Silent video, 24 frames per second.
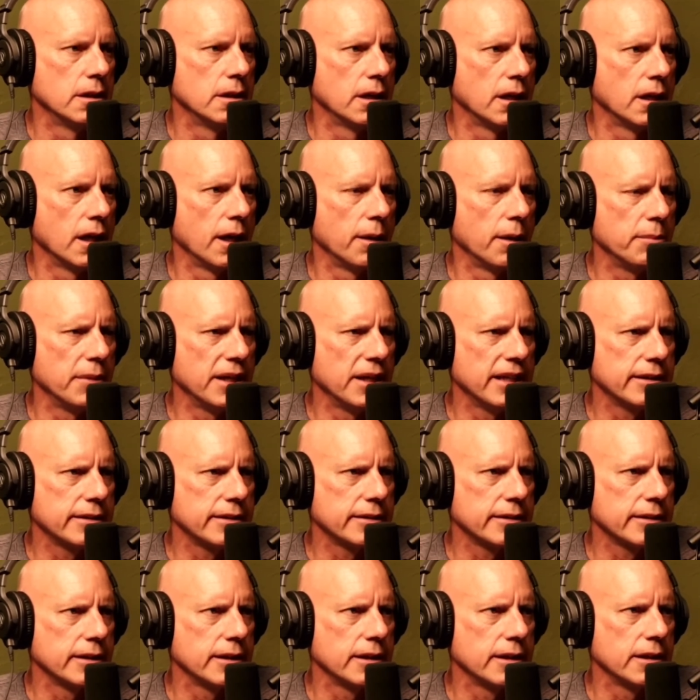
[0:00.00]
I met
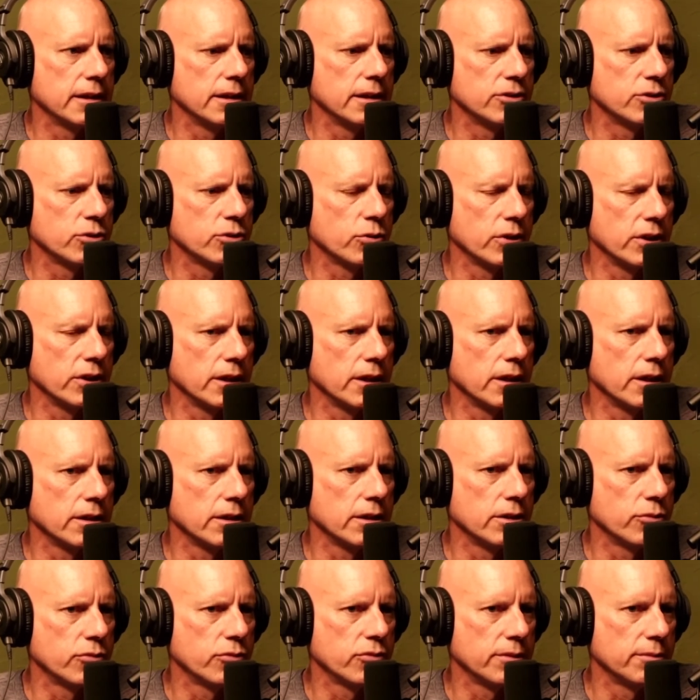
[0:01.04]

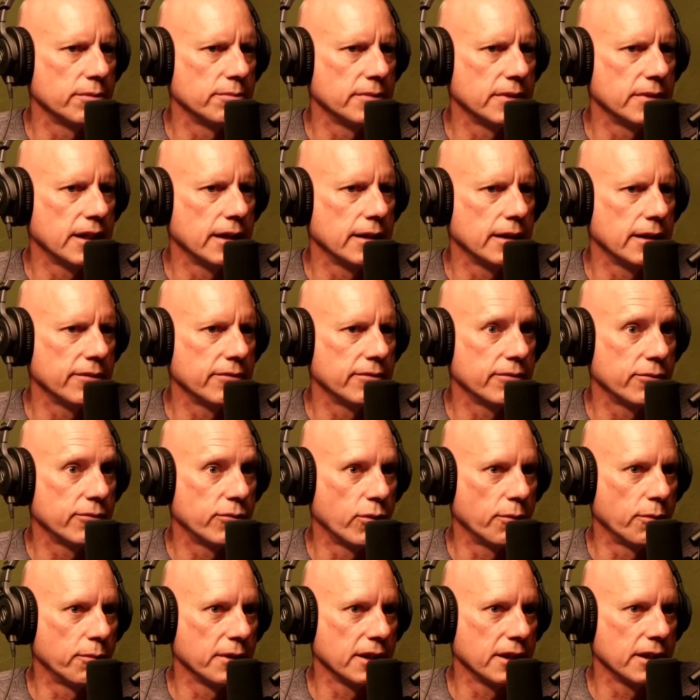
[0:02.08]
Toriano from
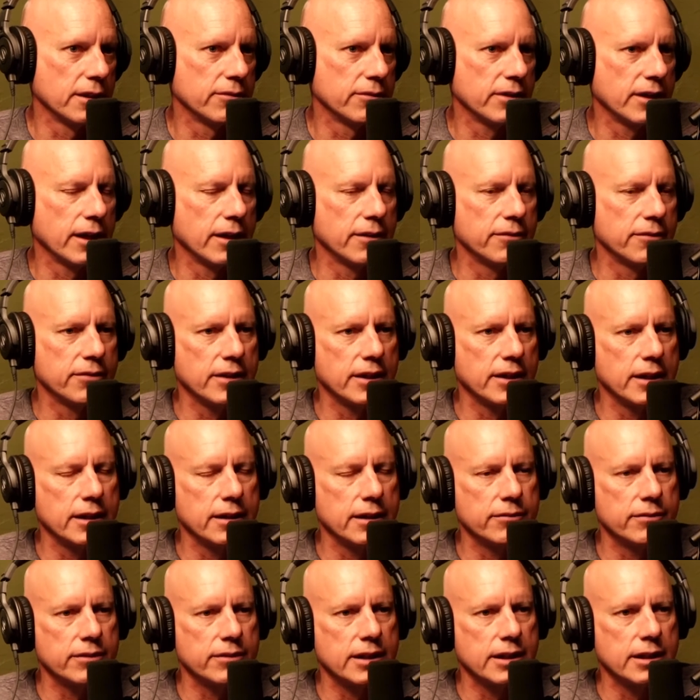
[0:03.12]
formerly of High
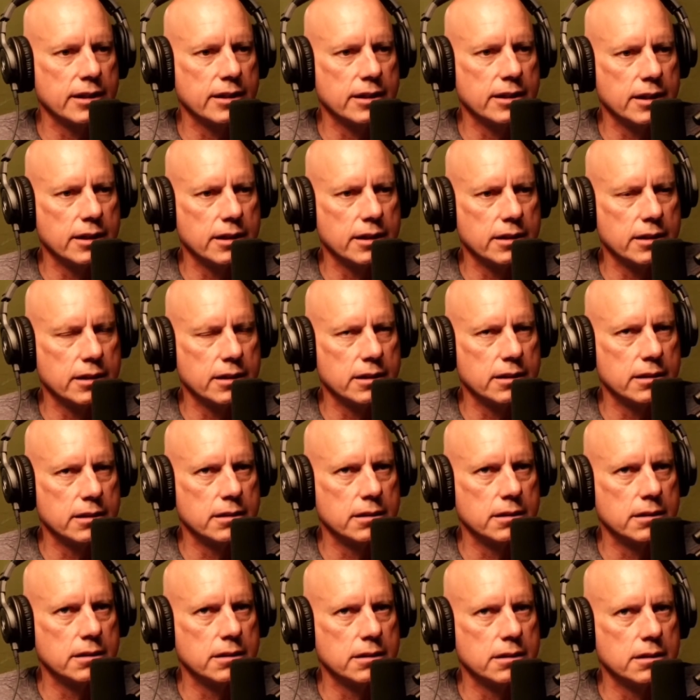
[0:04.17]
Five, and then
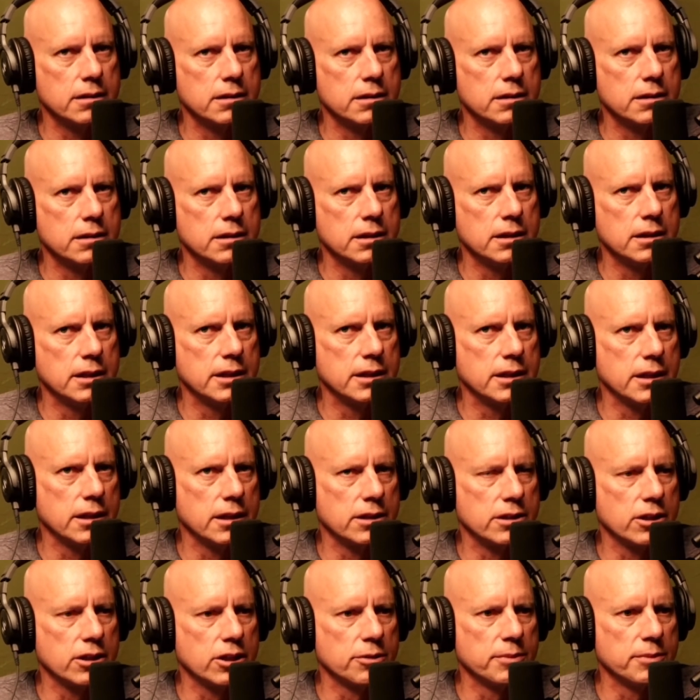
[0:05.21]
he kind of
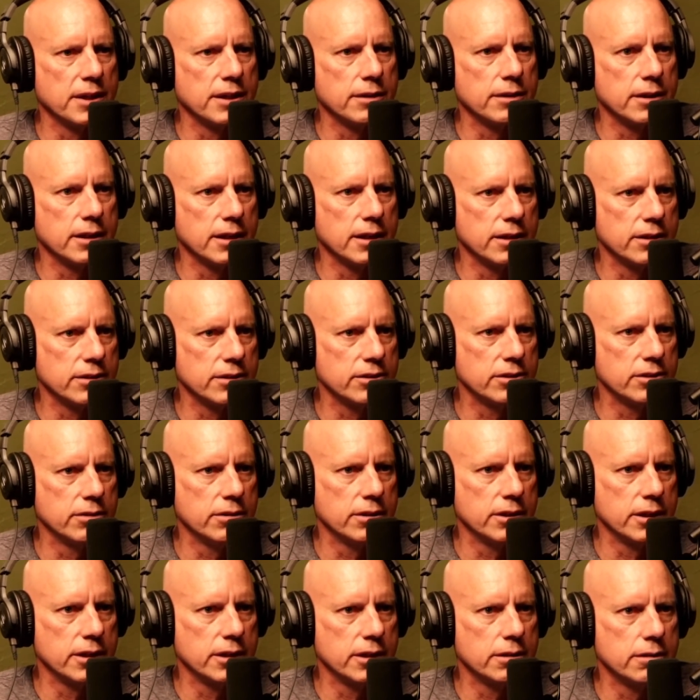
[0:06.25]
talked me into getting a
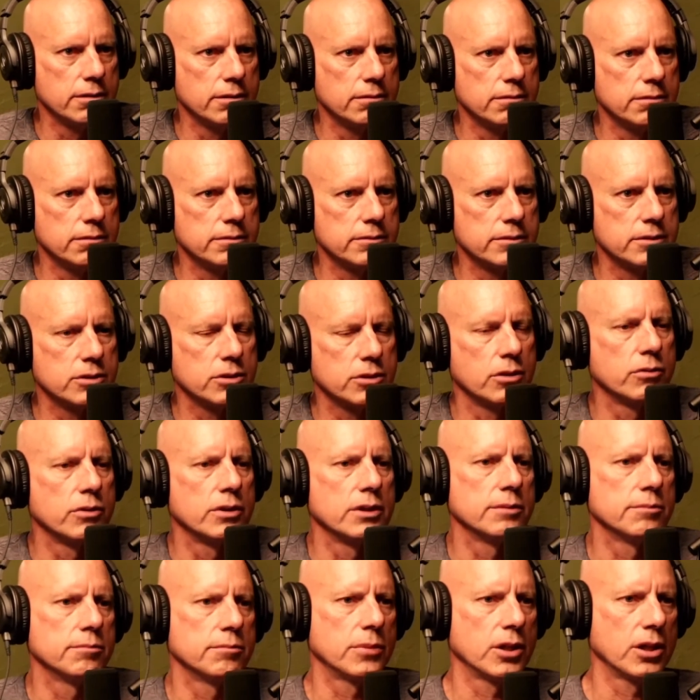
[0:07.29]
studio. So I went
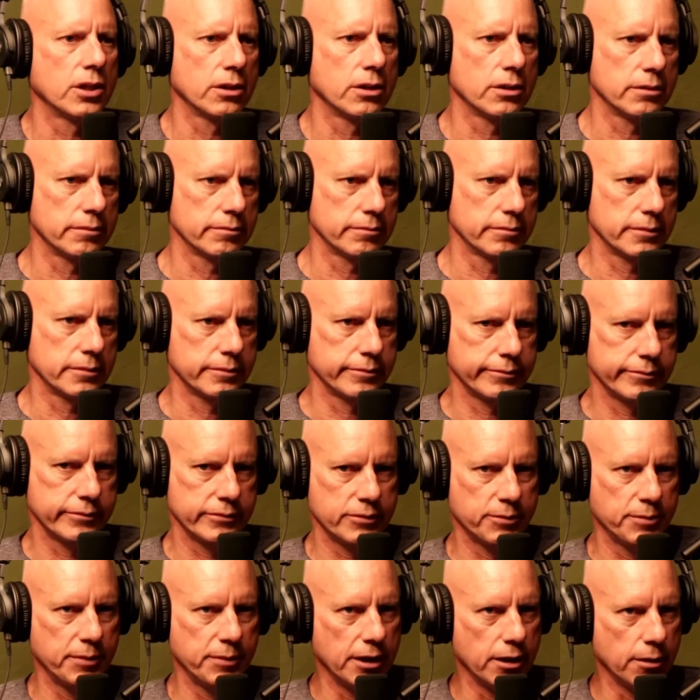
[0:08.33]
and
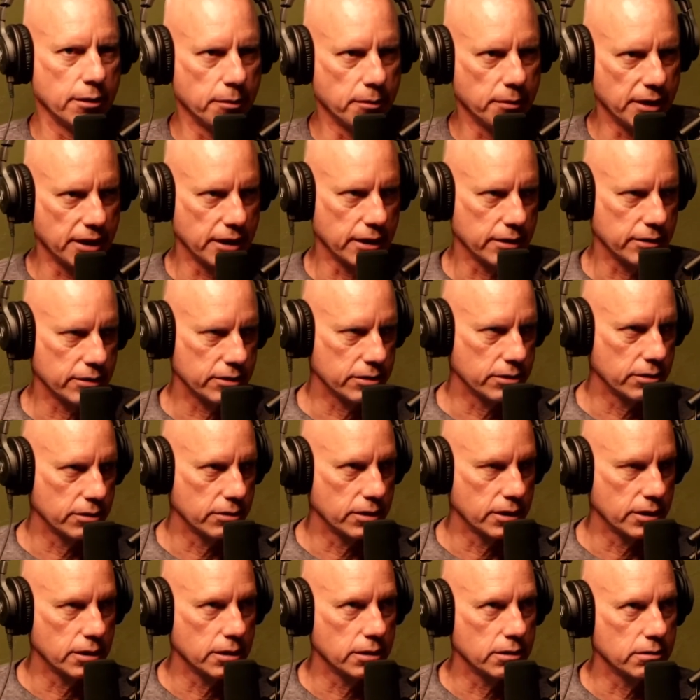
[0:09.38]
spent all the money on a
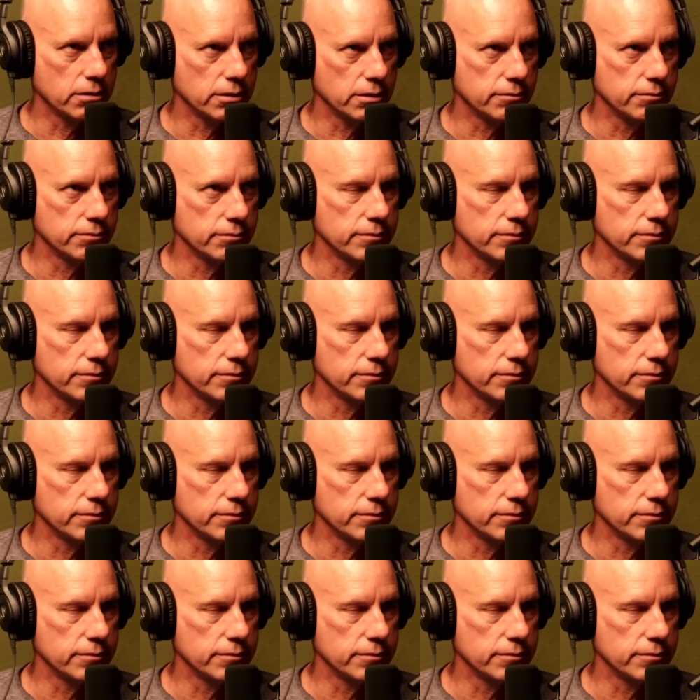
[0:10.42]
studio, and